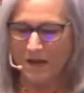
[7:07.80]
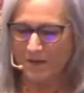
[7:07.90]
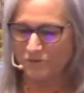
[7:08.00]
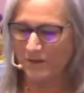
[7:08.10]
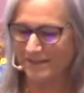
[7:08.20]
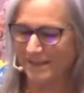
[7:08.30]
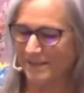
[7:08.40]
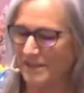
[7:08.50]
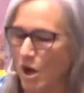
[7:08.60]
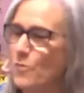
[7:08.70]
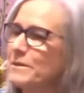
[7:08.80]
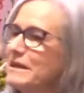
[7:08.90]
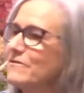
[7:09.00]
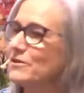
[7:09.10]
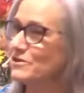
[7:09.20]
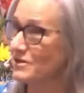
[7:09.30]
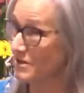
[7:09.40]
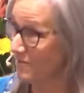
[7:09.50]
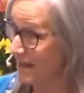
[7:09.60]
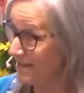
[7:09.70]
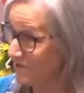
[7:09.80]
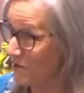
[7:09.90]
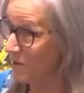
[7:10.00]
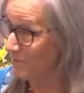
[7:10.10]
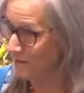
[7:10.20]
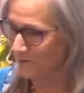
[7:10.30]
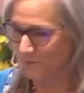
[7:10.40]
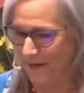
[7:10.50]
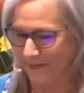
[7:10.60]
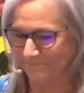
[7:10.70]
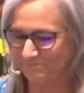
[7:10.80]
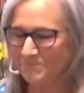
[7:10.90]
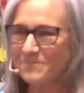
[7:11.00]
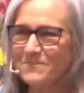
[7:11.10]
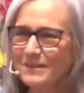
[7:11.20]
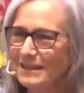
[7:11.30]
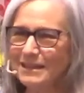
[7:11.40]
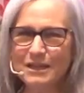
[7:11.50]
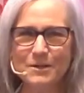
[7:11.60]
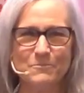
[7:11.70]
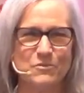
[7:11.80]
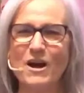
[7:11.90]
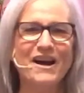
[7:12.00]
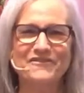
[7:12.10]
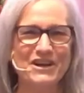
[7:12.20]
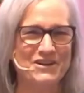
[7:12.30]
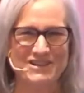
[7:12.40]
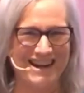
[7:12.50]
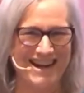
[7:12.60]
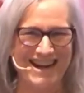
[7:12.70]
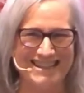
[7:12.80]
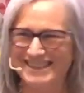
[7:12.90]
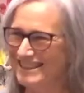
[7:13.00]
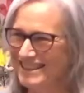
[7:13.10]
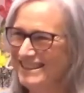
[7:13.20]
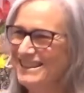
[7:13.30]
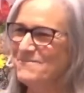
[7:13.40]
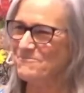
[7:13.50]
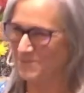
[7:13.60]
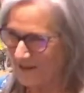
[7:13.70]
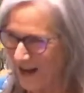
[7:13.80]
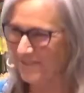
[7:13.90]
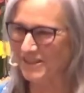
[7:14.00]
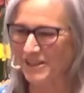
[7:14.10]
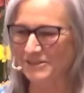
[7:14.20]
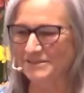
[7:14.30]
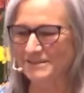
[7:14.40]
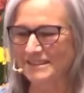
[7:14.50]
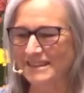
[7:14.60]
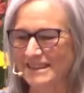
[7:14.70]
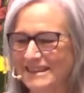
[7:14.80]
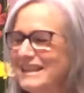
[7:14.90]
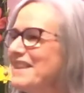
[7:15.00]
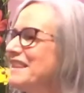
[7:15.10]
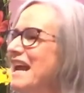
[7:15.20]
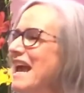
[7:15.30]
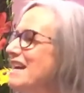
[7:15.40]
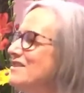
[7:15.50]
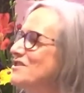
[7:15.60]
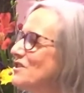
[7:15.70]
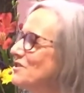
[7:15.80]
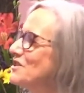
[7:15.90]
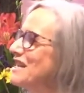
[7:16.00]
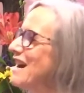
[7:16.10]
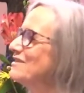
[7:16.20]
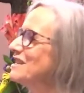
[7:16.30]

translates the opening verses of that psalm this way. Bravo, God, bravo. Let the angels shout,